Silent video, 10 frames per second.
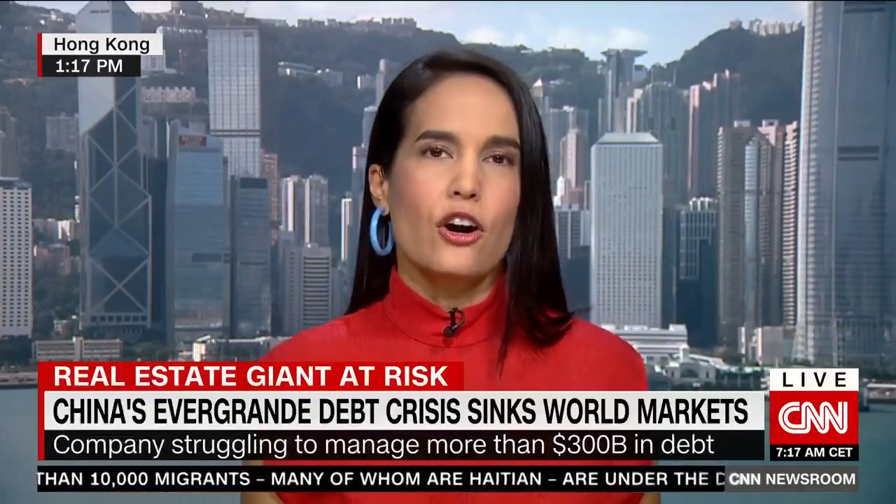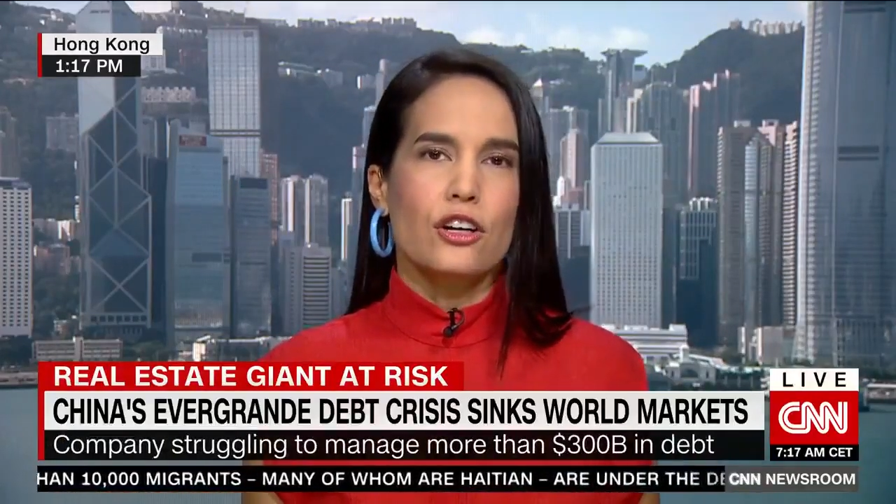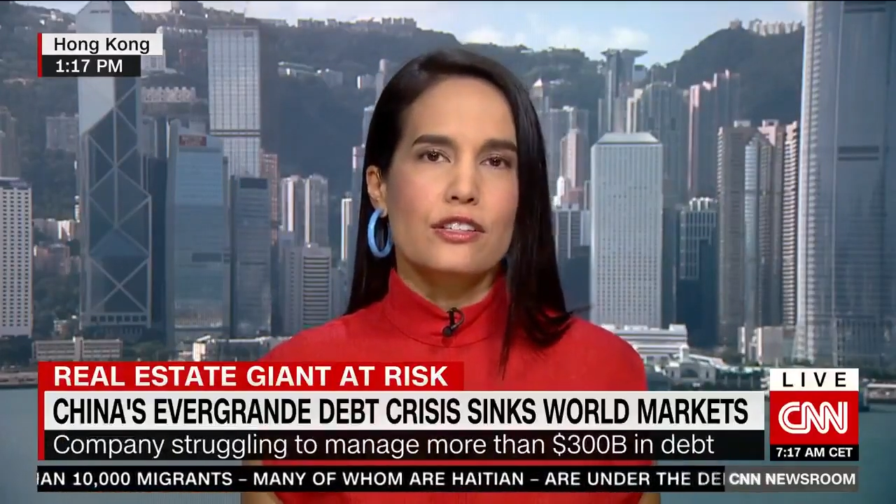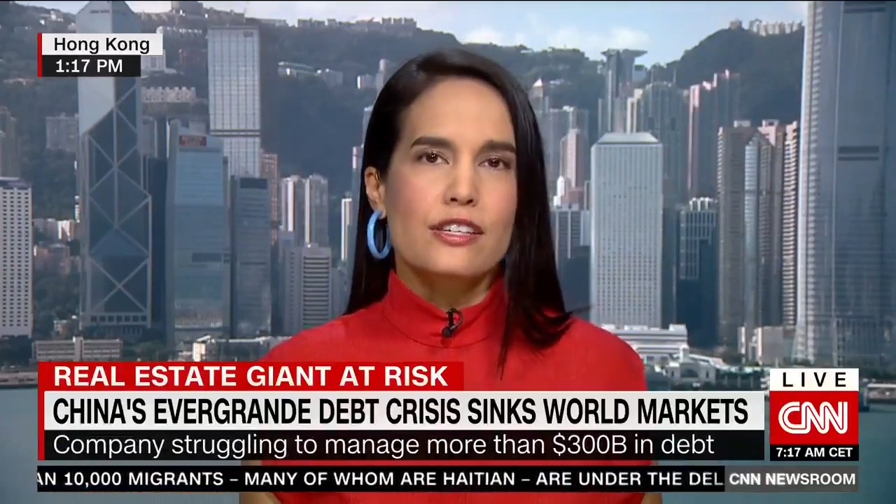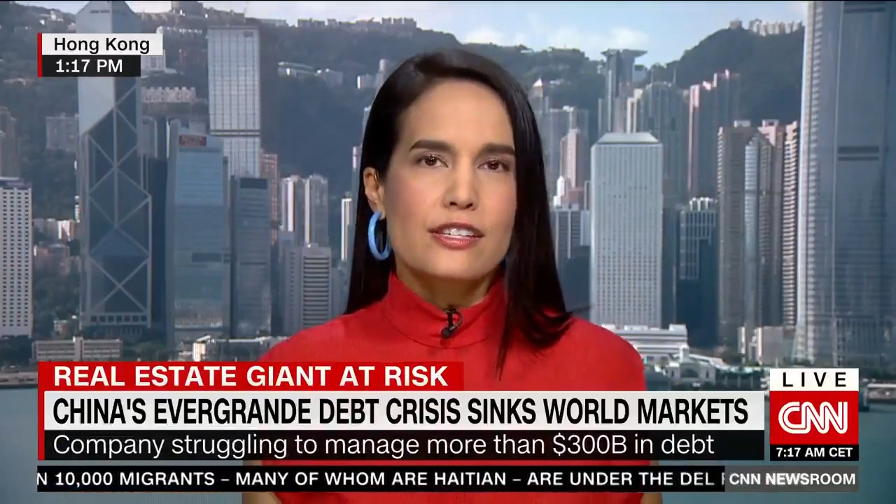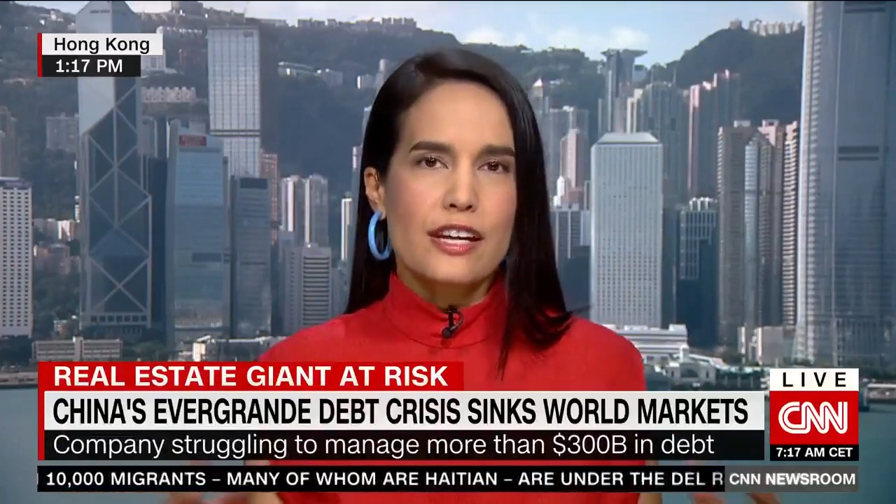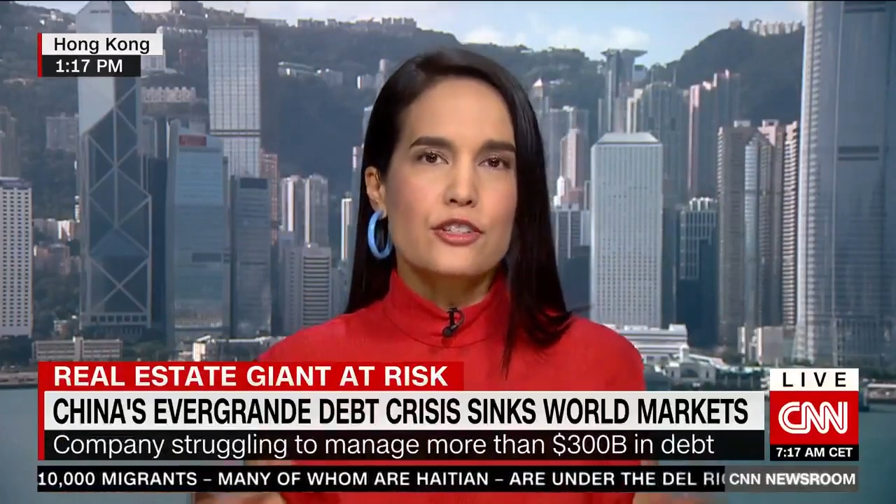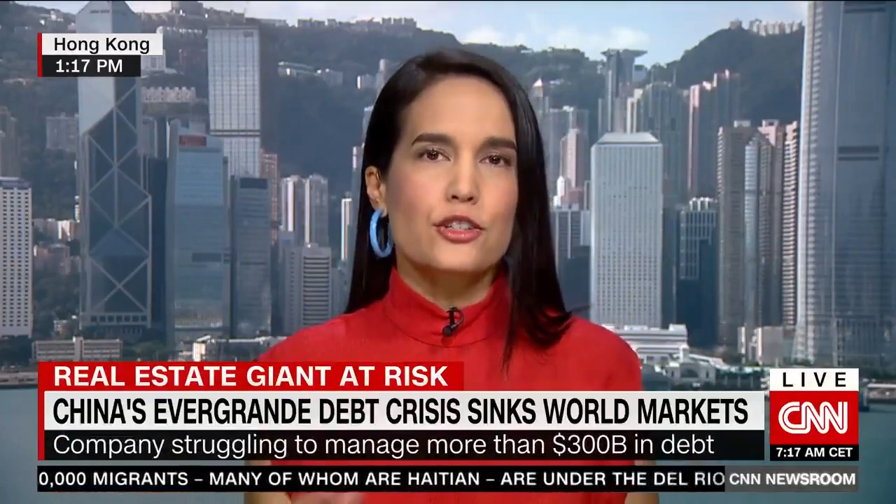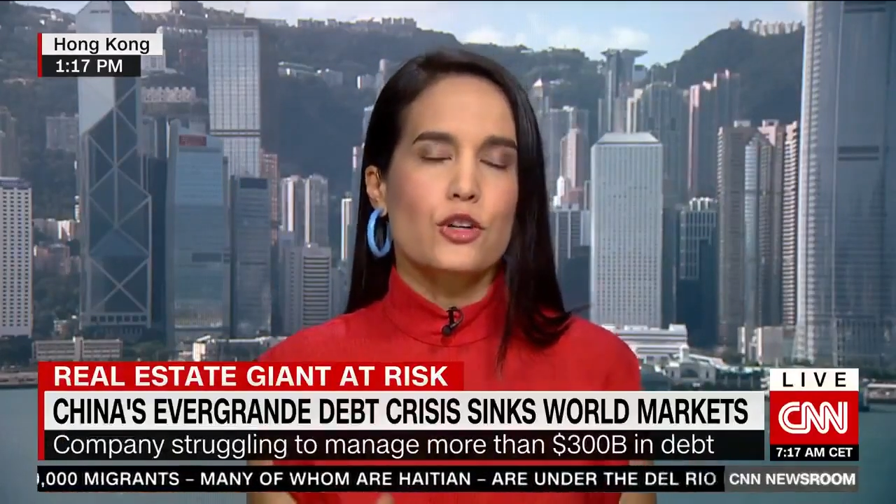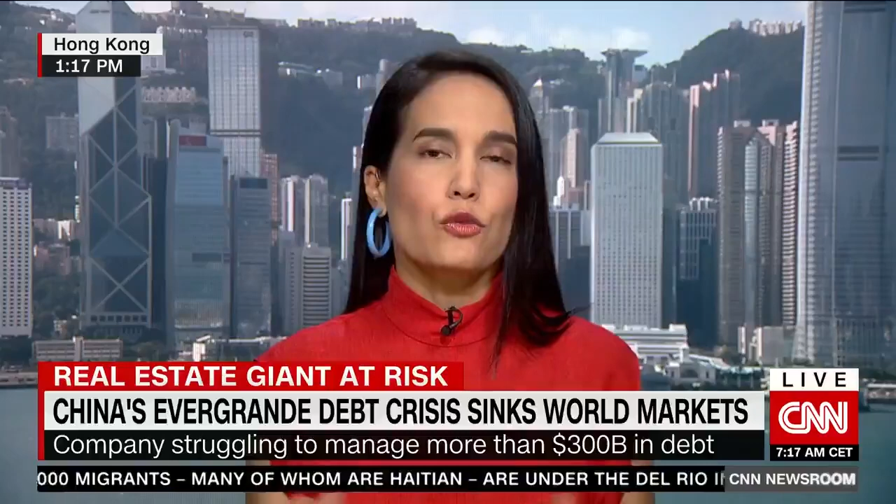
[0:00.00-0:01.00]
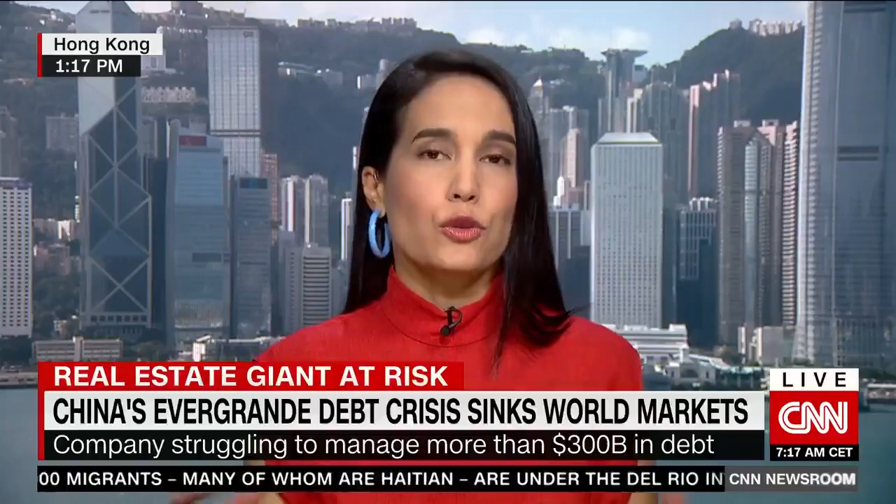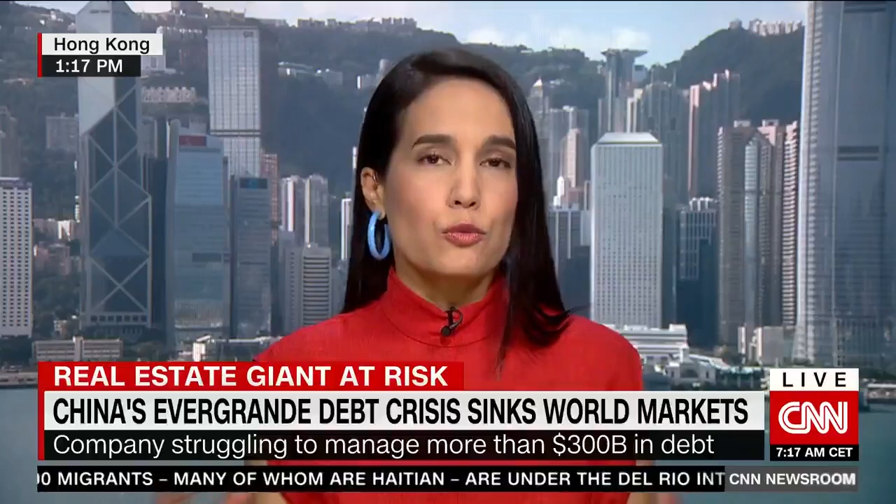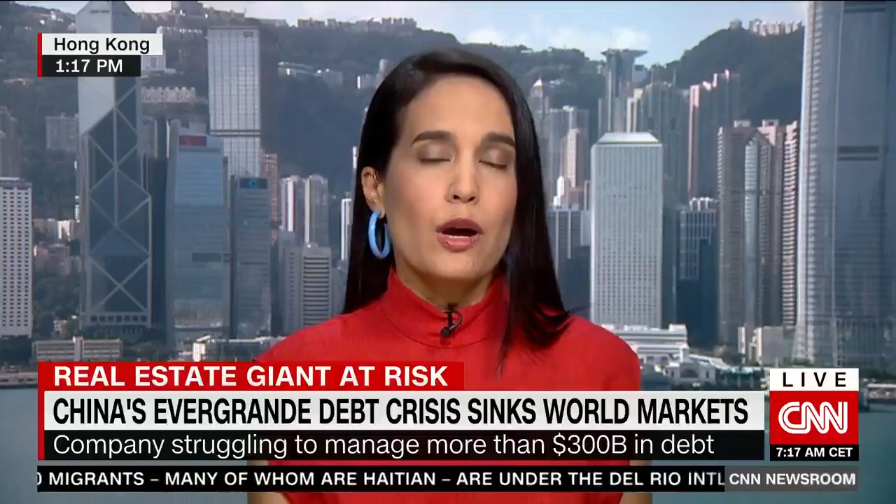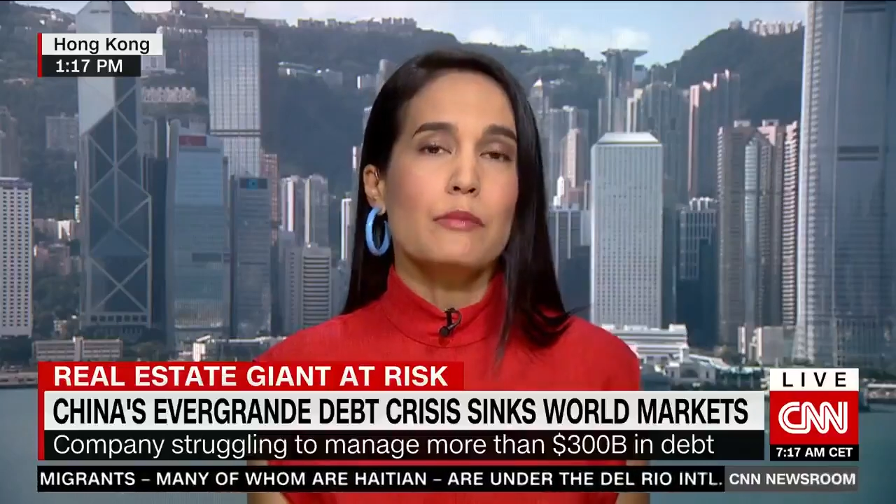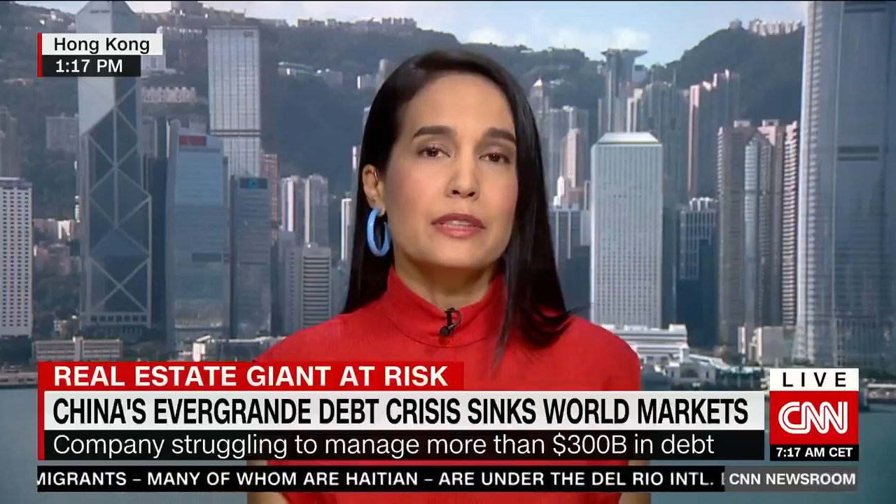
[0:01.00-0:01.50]
are centered
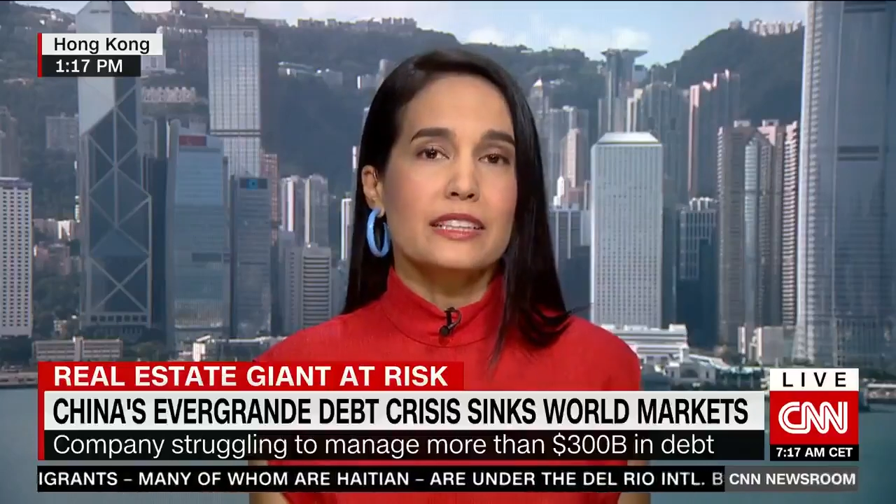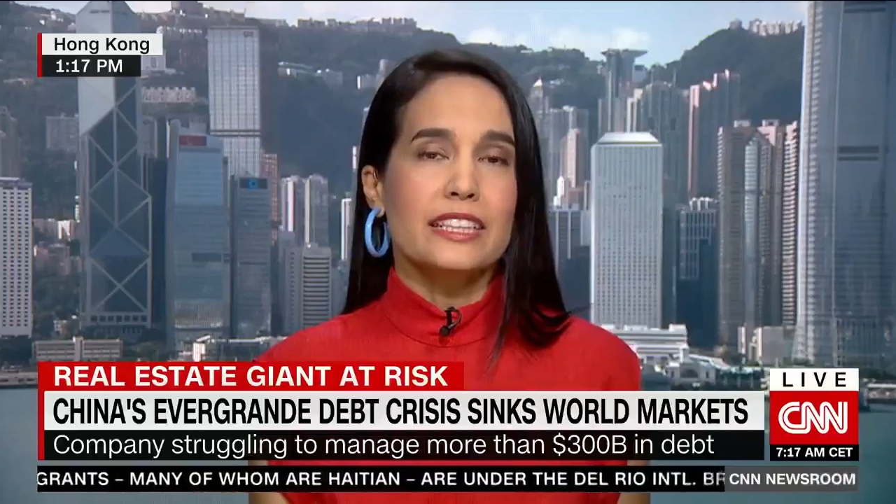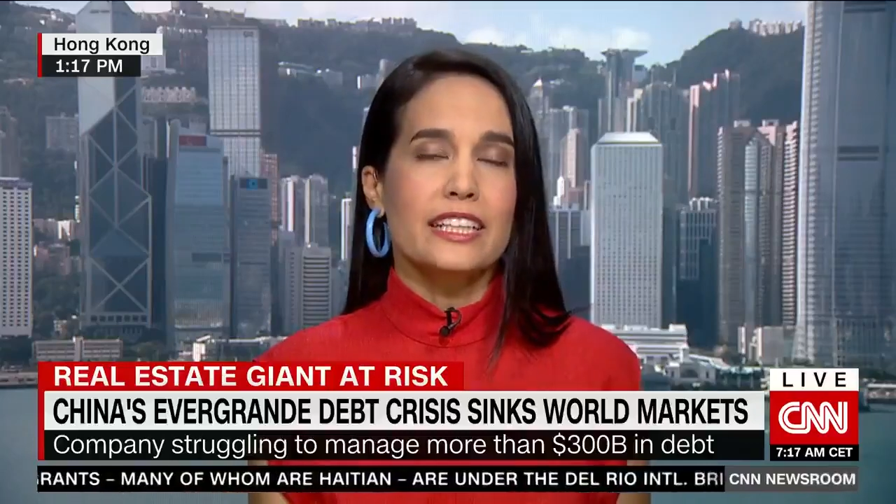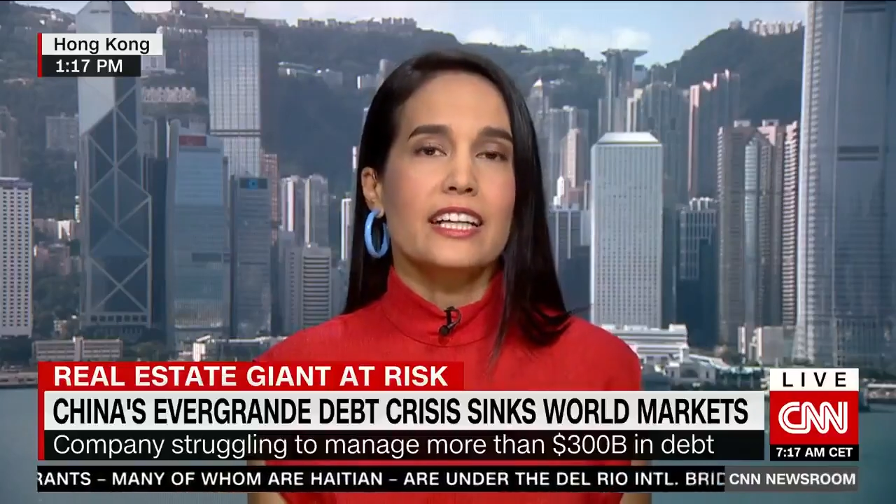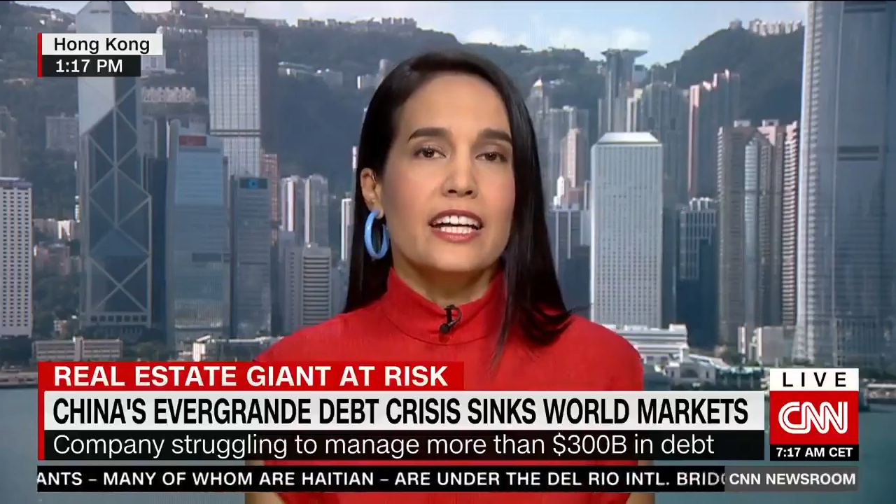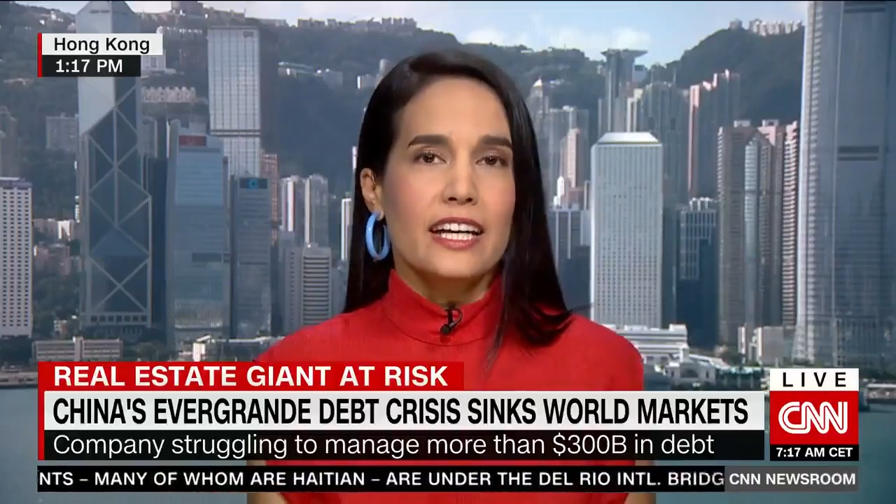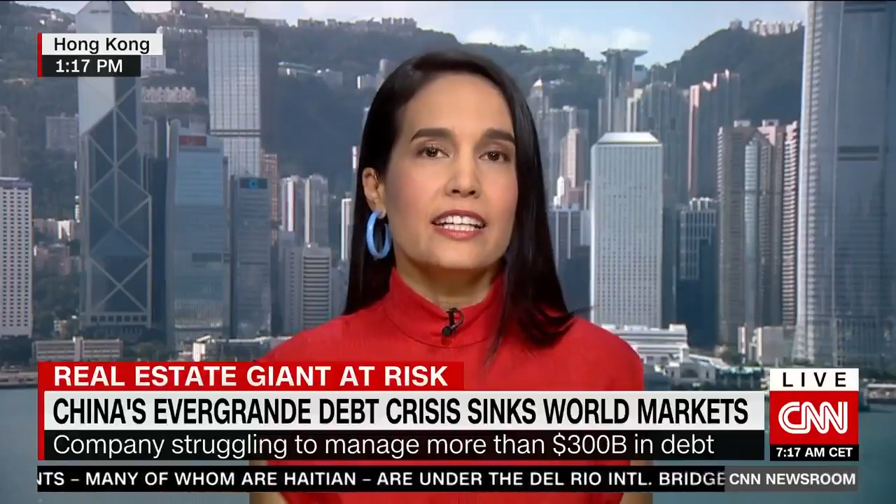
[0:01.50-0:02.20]
overwhelmingly